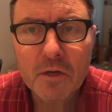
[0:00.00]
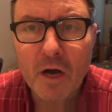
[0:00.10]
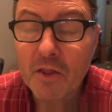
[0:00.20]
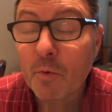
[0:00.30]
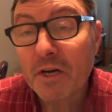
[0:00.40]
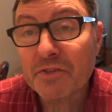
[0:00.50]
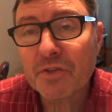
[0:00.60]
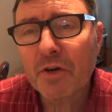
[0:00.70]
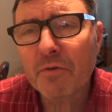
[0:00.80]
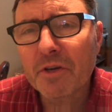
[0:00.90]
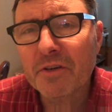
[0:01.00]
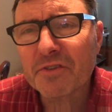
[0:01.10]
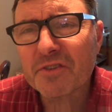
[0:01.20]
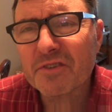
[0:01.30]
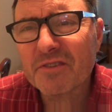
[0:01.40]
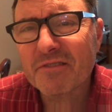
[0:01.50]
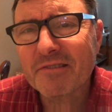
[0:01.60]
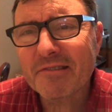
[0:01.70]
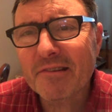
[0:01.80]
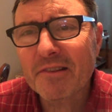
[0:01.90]
Otherwise known as
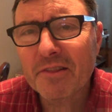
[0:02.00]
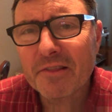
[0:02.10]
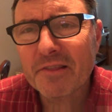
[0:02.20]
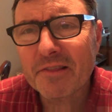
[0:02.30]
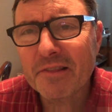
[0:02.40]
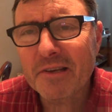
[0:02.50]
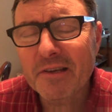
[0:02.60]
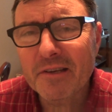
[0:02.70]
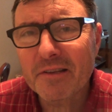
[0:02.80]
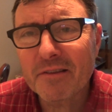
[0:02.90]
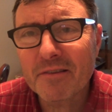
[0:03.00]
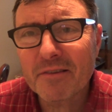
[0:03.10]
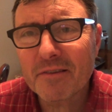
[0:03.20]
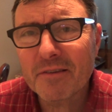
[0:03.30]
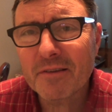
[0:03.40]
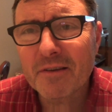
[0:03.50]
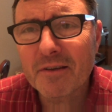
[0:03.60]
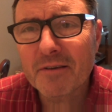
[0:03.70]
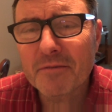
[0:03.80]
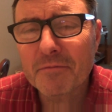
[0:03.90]
the
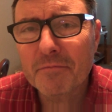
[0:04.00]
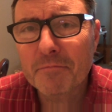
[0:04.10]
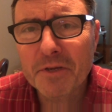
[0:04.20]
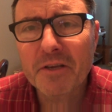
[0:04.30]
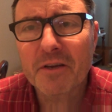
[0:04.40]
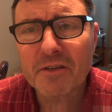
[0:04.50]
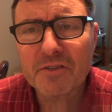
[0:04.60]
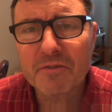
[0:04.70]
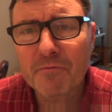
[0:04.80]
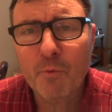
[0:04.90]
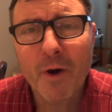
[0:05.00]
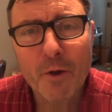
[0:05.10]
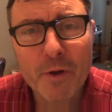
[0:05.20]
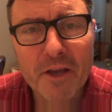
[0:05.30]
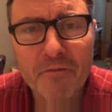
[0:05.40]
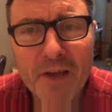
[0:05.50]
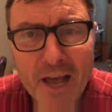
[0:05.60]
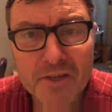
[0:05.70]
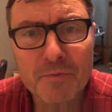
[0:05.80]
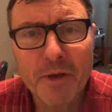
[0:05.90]
beginnings of why we have
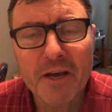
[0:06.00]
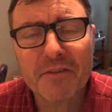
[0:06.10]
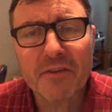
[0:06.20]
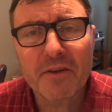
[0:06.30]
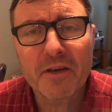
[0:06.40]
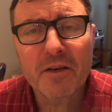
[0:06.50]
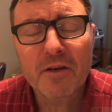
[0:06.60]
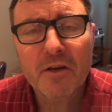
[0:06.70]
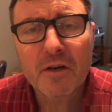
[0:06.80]
hazmat today,